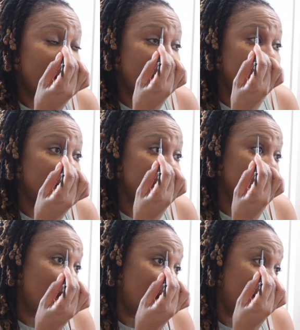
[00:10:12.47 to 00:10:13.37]

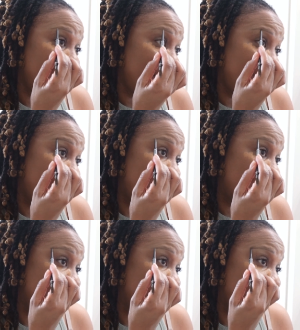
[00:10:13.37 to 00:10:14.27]
product on
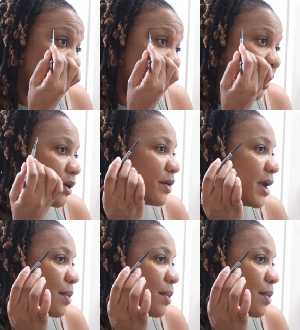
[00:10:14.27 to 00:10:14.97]
that area.